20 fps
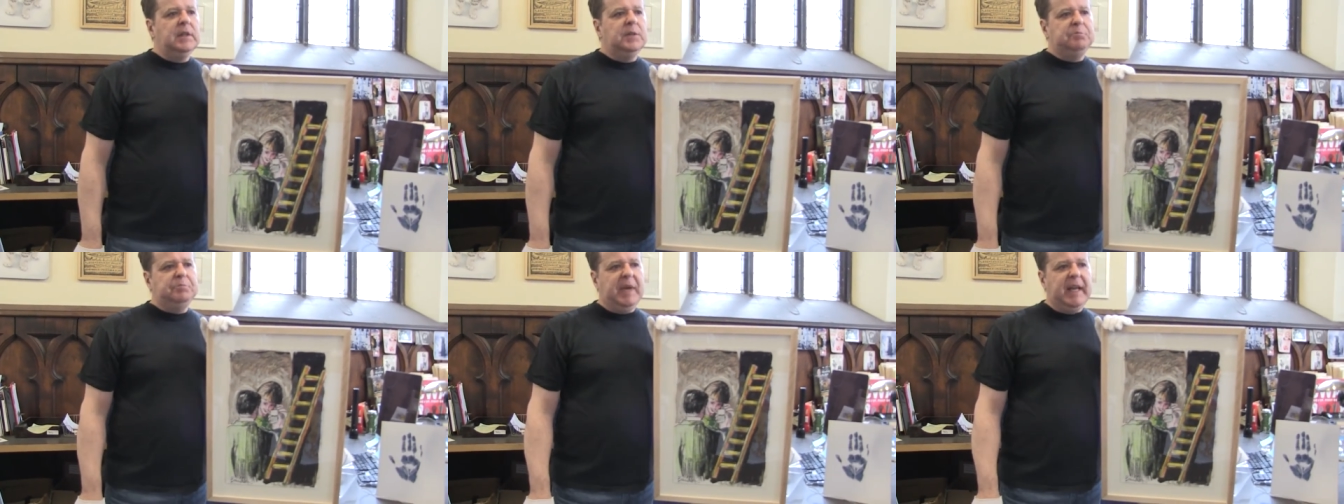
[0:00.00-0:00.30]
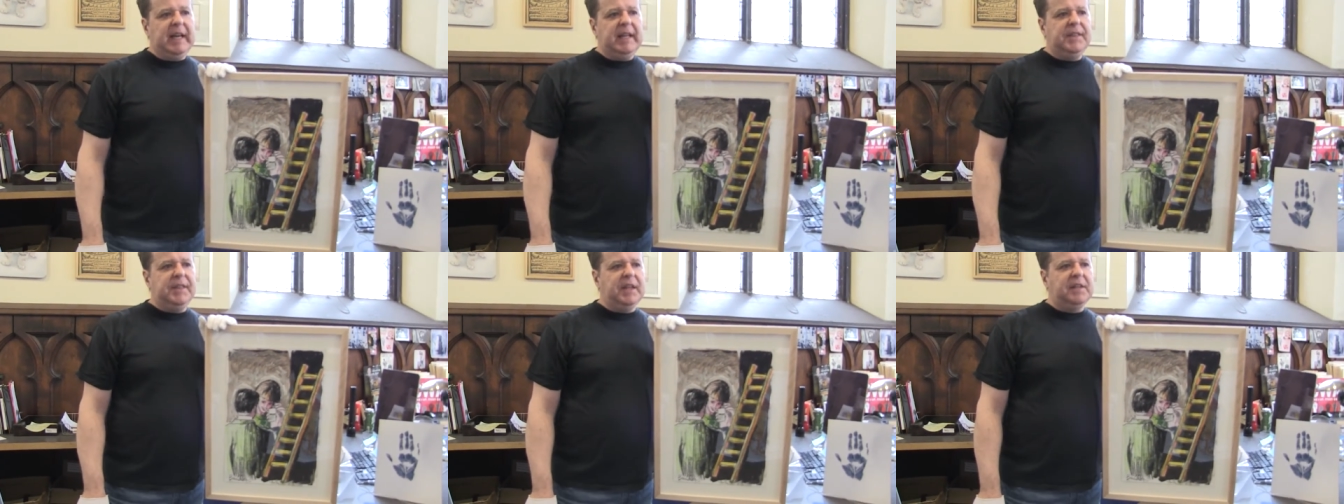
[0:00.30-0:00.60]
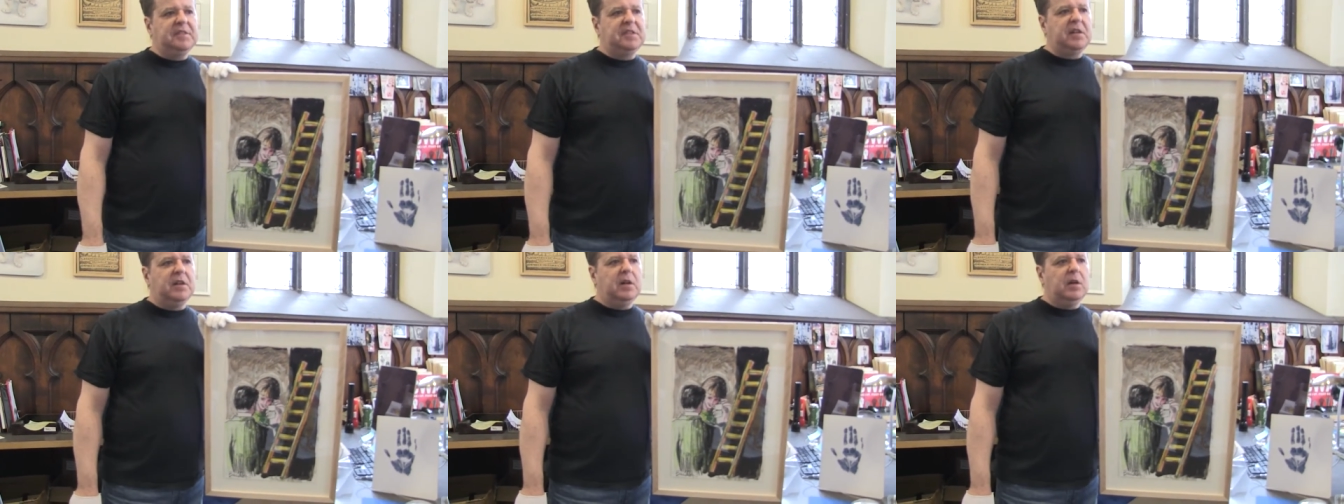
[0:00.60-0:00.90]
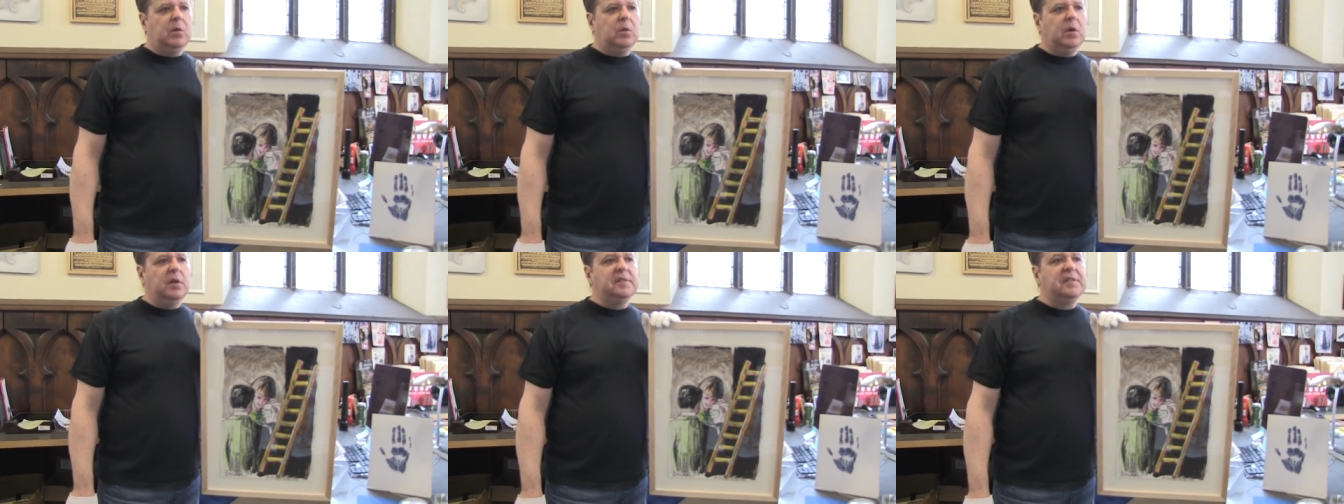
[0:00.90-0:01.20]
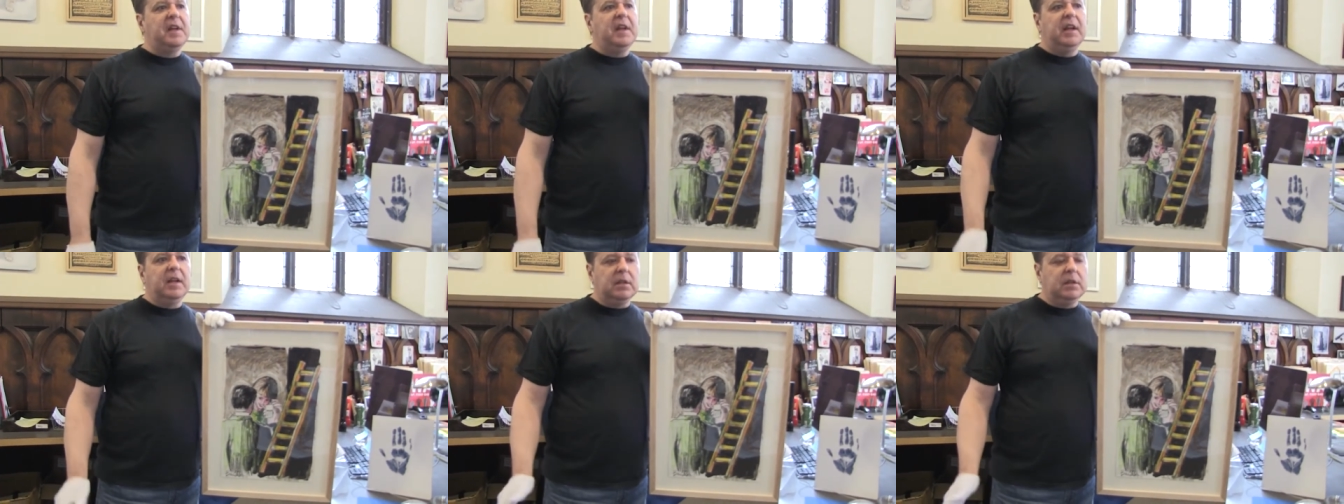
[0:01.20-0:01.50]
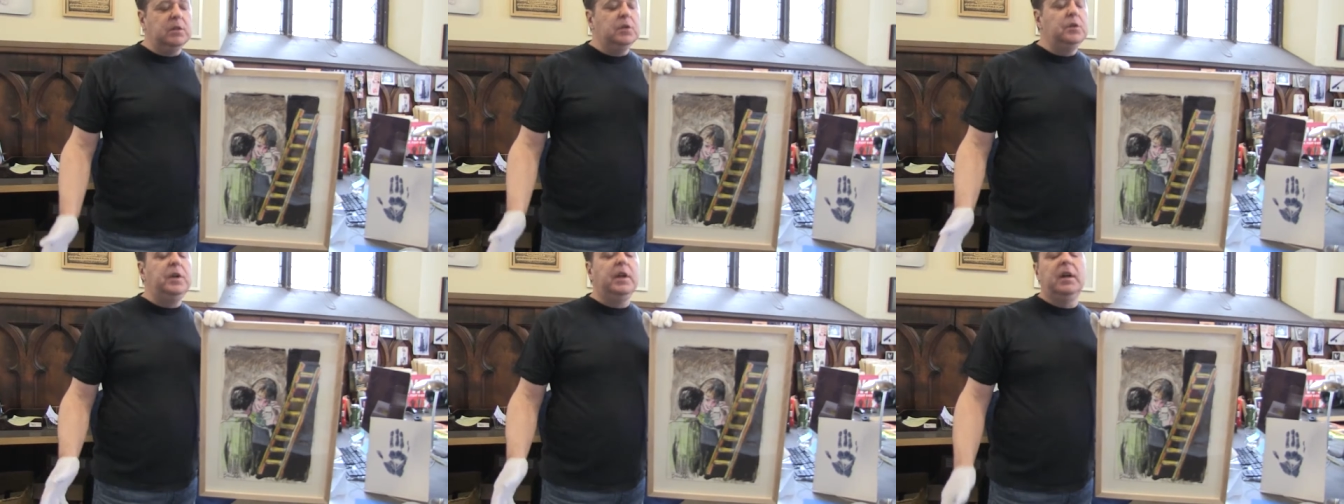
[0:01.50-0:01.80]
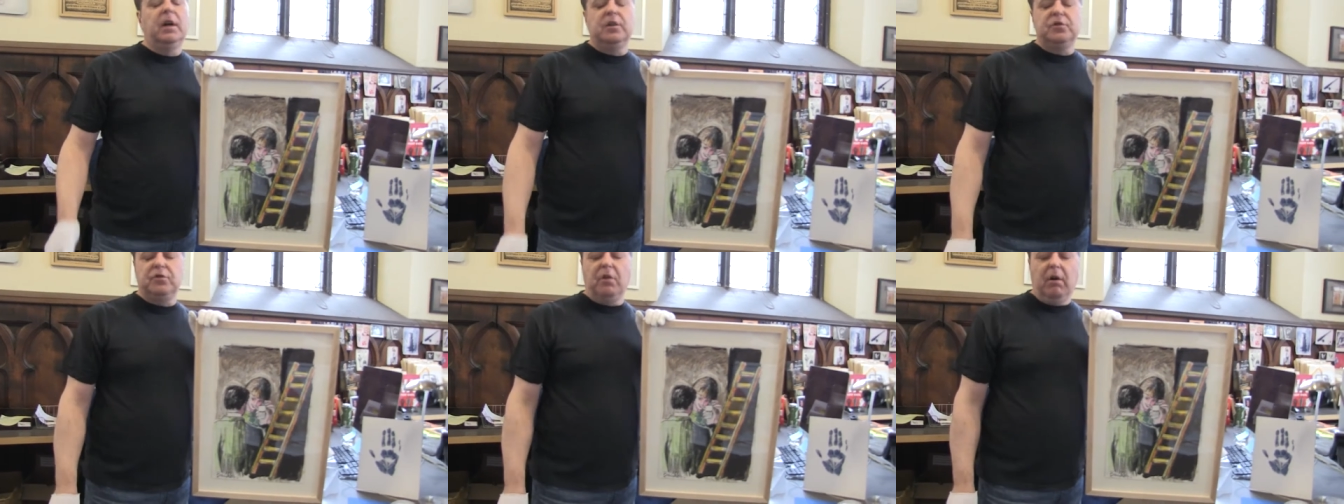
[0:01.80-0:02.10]
many things at Hallwalls, including
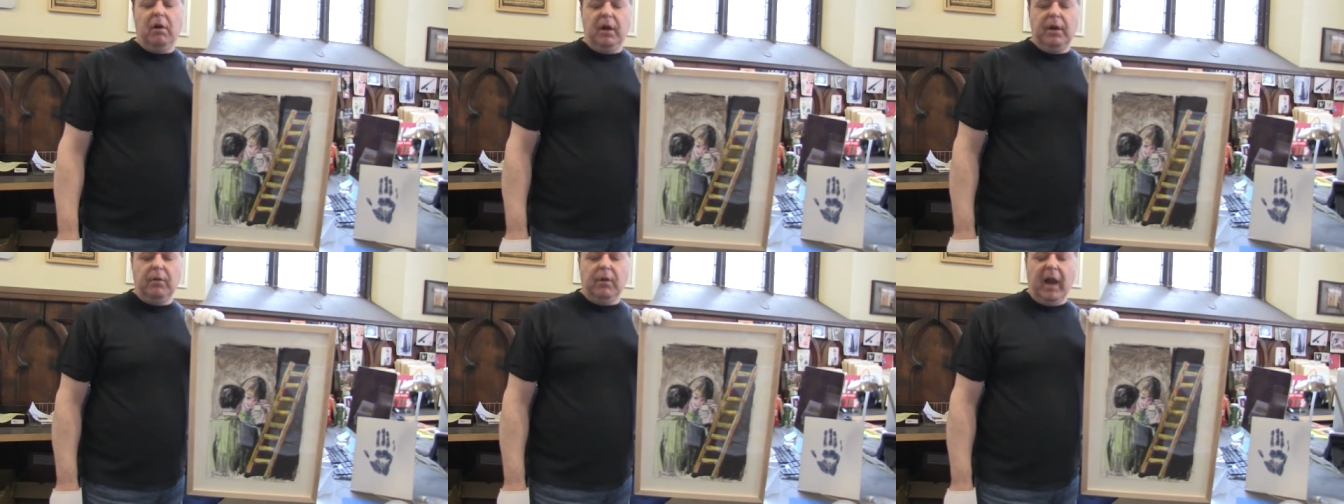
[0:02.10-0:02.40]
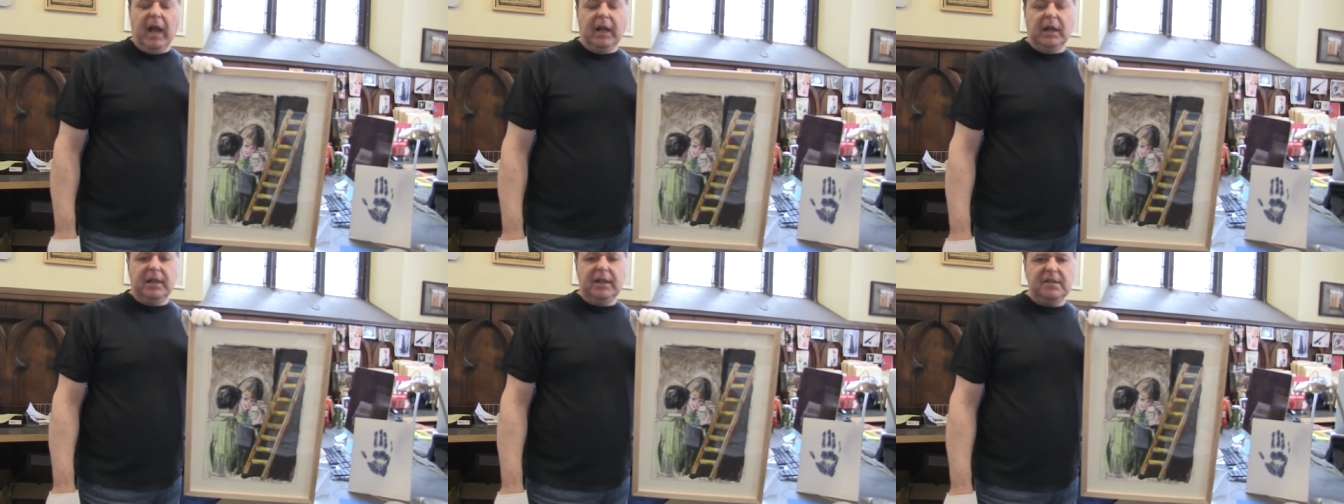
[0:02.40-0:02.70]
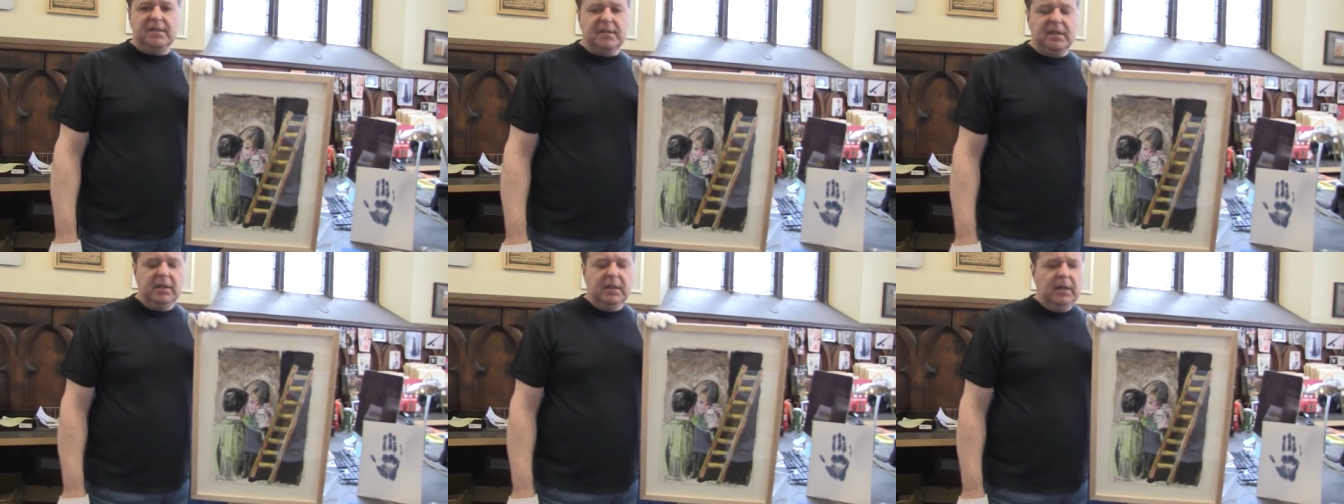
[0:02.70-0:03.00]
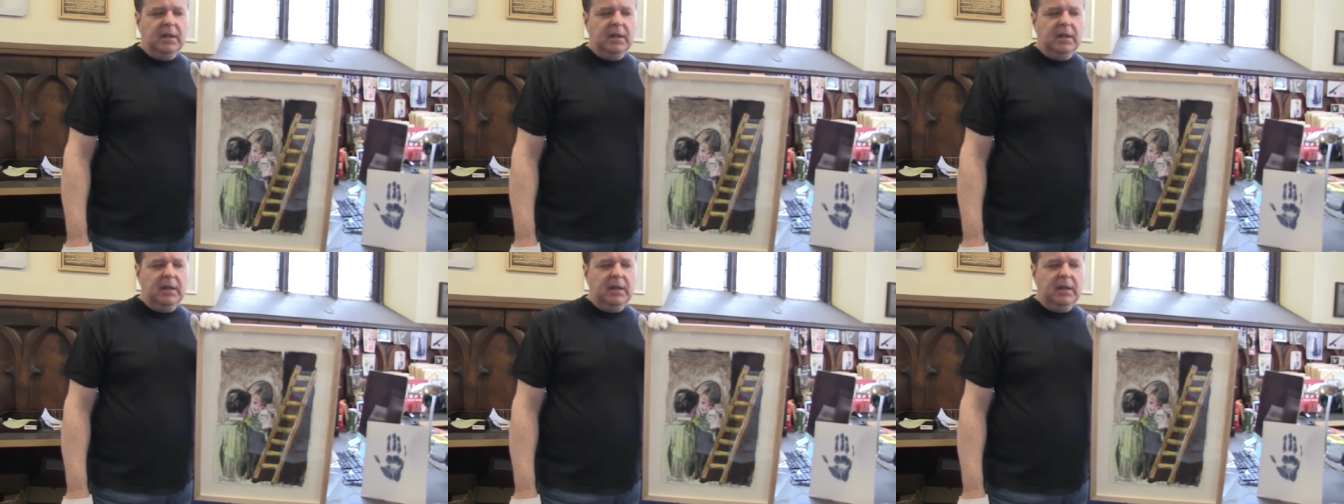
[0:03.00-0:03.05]
our drawing rallies.